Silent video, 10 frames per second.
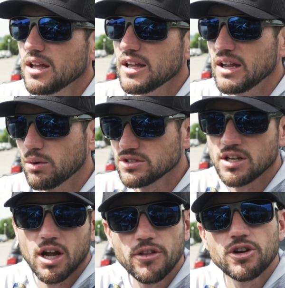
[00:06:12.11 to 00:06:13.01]
it was
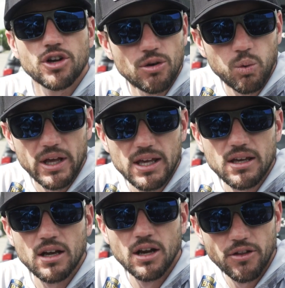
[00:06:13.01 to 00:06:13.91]
another good week,
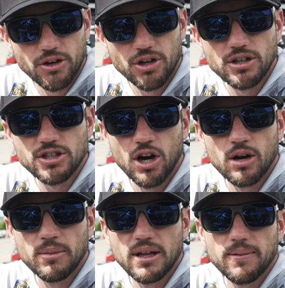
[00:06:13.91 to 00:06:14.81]
another good
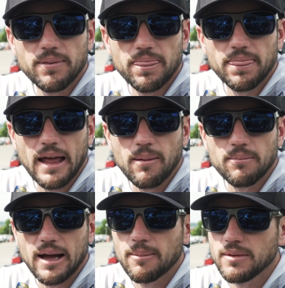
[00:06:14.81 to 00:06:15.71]
tournament.
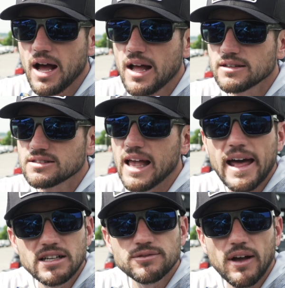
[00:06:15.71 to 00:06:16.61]
I'm not
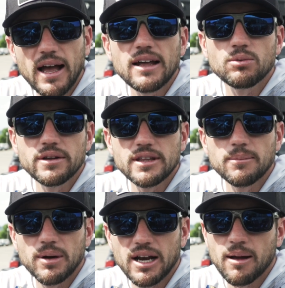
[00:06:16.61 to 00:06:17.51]
satisfied with
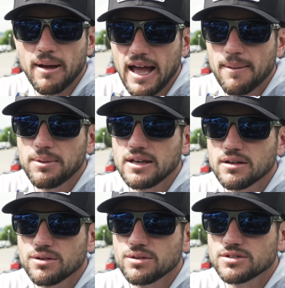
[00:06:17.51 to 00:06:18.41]
it, but I'm happy
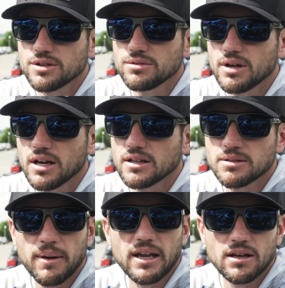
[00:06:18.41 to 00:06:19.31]

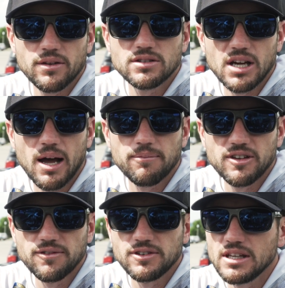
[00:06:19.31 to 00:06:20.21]
to make another top
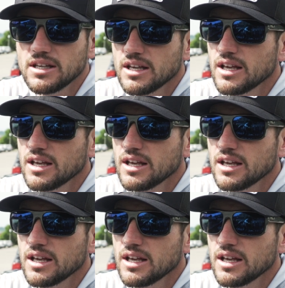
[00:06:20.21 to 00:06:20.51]
50